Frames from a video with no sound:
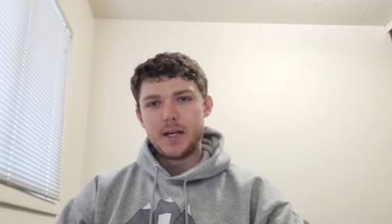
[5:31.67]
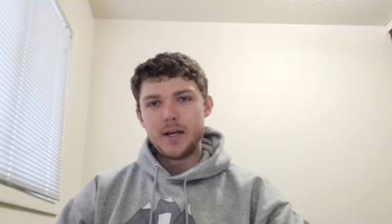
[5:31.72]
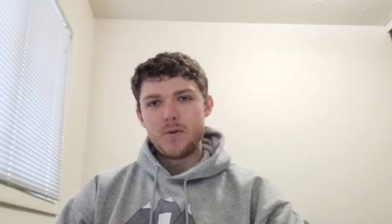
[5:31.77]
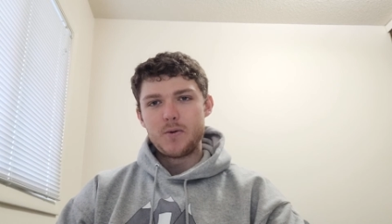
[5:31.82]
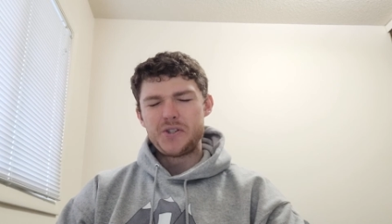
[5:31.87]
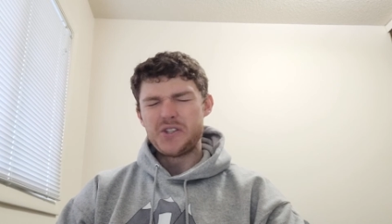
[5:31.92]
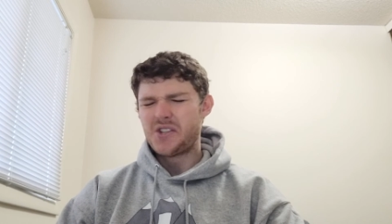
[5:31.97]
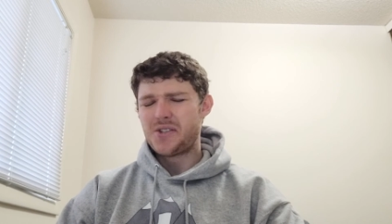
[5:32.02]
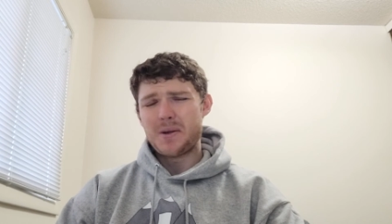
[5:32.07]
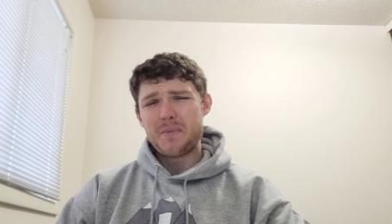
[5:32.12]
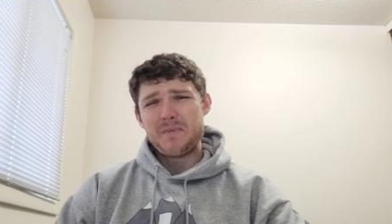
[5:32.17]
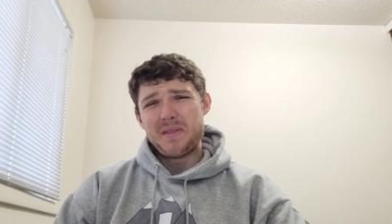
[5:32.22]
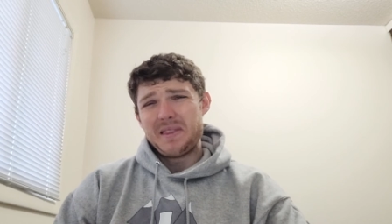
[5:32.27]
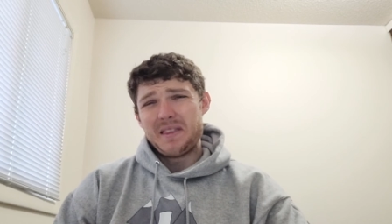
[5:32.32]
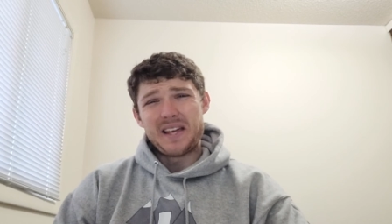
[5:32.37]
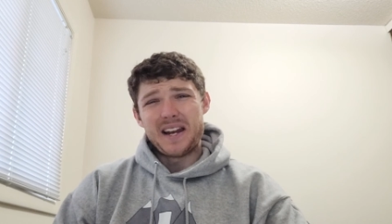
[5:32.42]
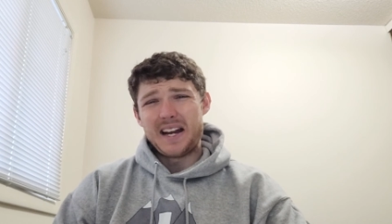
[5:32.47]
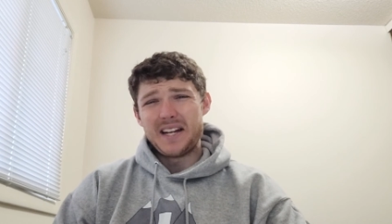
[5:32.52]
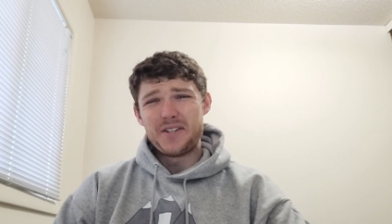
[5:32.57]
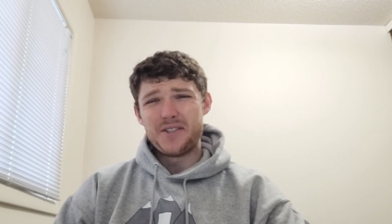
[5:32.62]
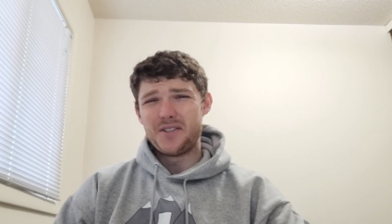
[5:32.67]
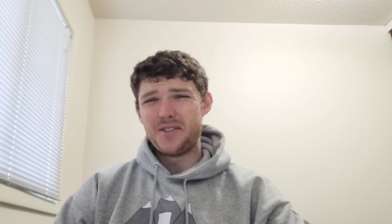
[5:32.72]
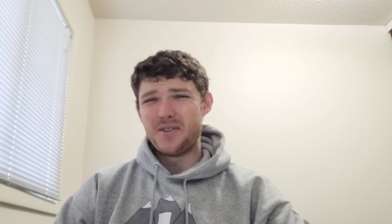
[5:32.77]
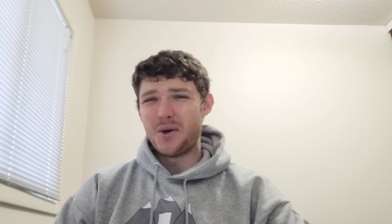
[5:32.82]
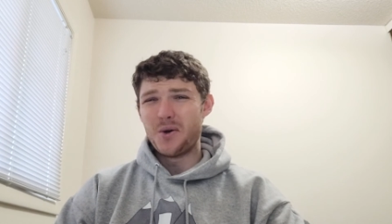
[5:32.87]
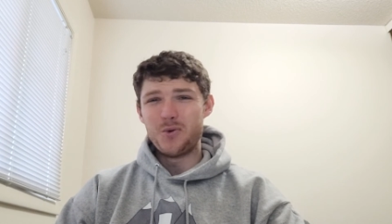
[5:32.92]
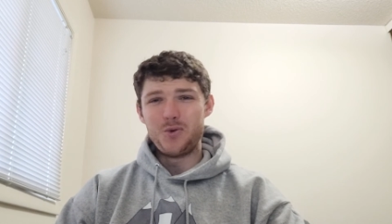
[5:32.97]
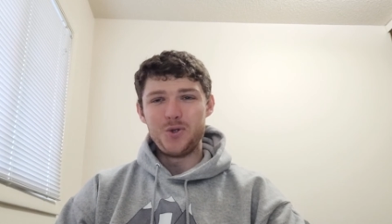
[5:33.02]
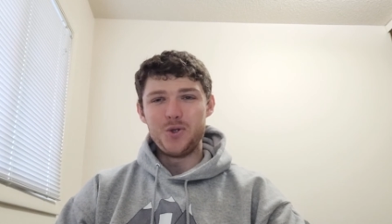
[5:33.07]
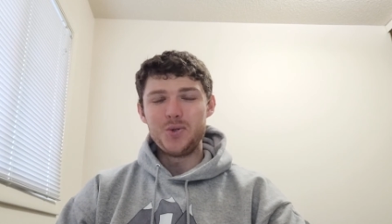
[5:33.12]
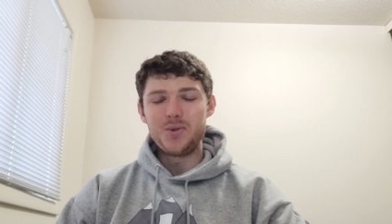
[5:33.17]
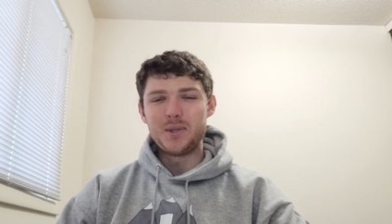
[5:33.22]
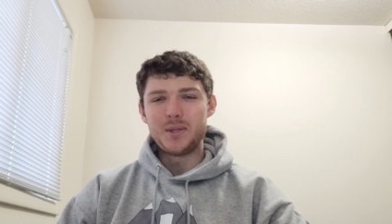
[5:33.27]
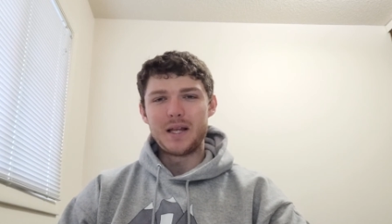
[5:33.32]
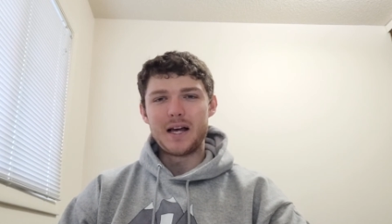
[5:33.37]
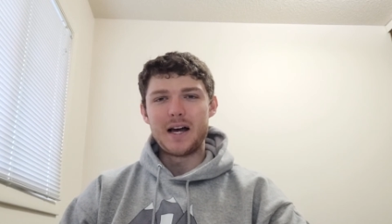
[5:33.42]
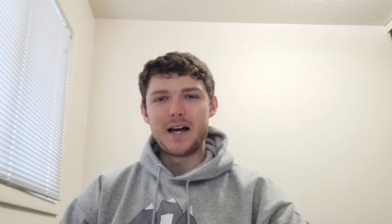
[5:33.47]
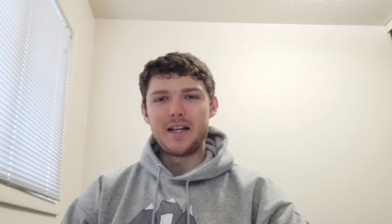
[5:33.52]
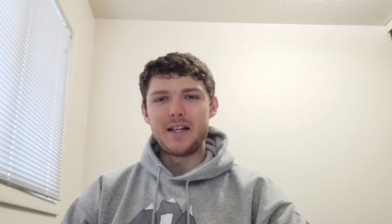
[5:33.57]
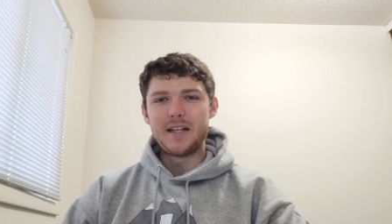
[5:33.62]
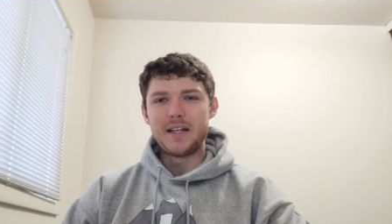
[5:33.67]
just something that I just don't do a lot.